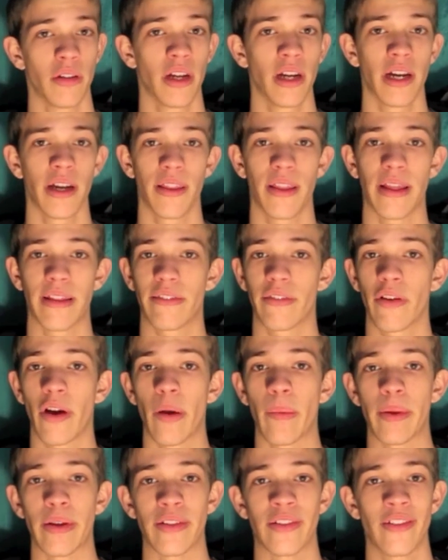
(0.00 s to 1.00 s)
yeah, that's
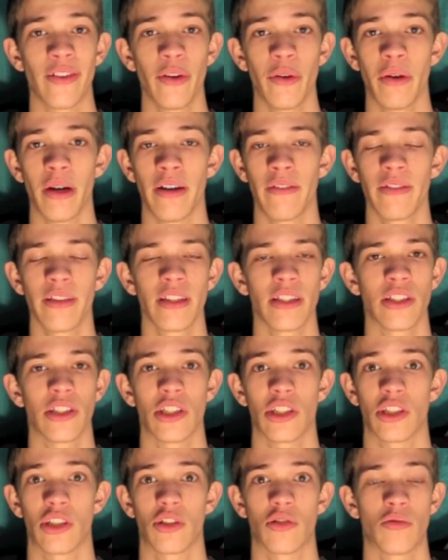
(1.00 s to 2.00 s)
throbbing too. Everything's
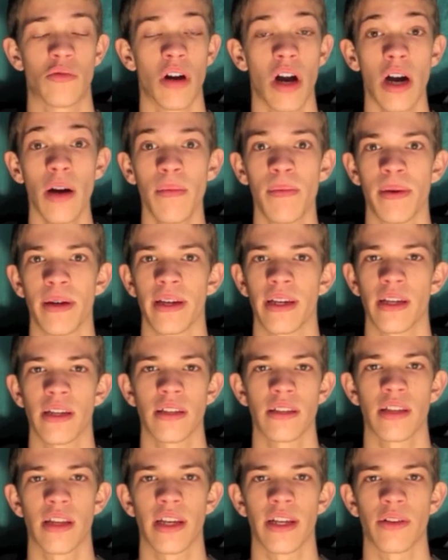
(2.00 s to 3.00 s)
just throbbing.
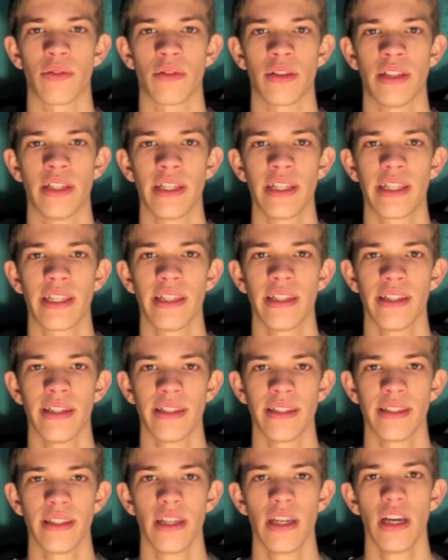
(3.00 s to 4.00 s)
It's like
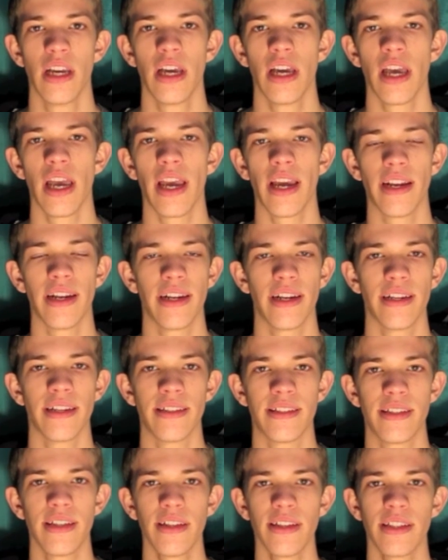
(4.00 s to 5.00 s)
ridiculous. And
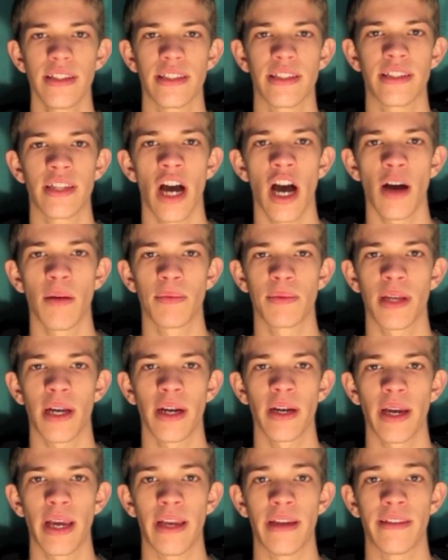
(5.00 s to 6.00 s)
until it stops,
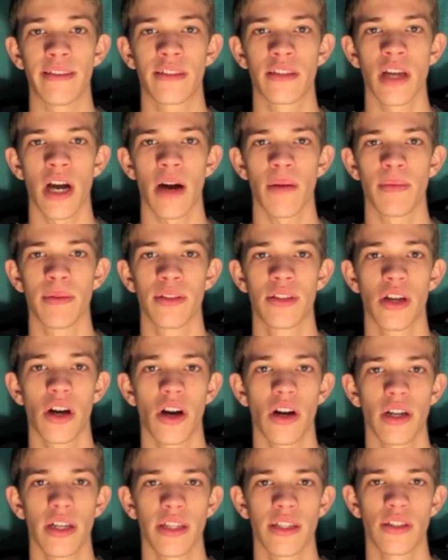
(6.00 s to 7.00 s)
I ain't stopping
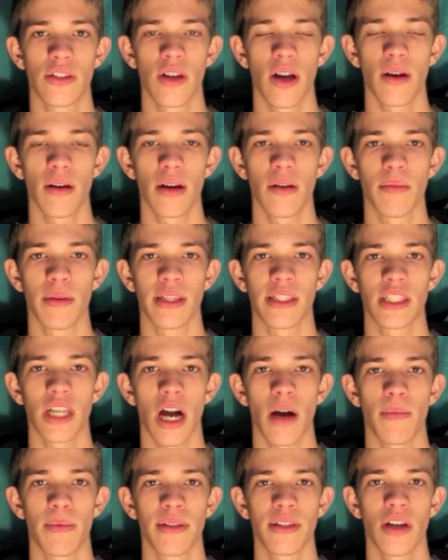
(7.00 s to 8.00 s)
talking, so I'm going to be
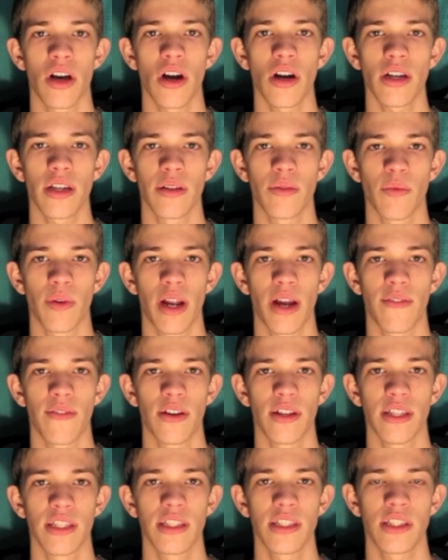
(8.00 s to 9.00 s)
stopping talking whenever
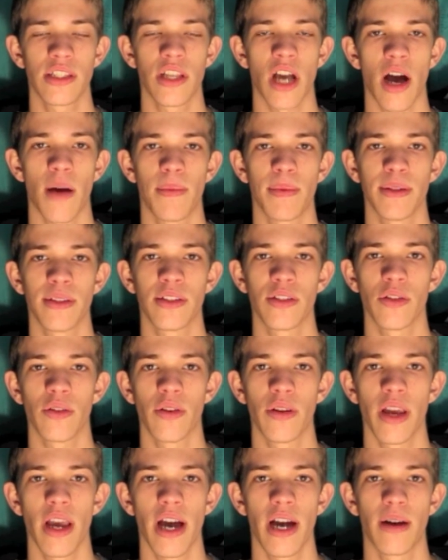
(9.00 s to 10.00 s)
this is stopping.
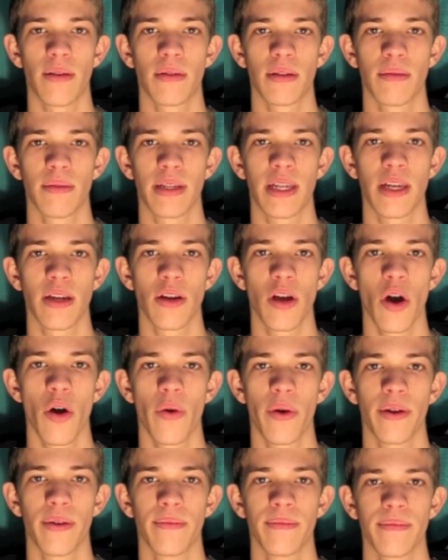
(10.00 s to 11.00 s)
So, yeah, I'm going to keep
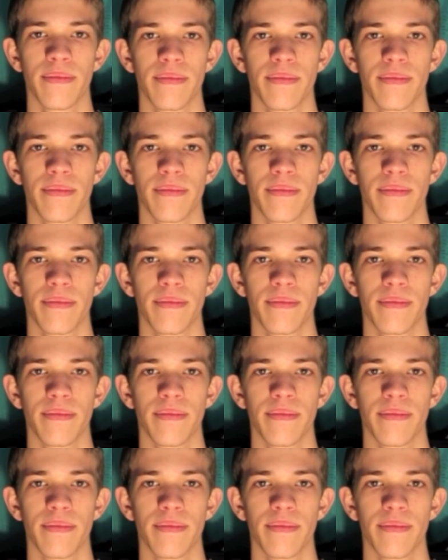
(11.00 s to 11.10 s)
going.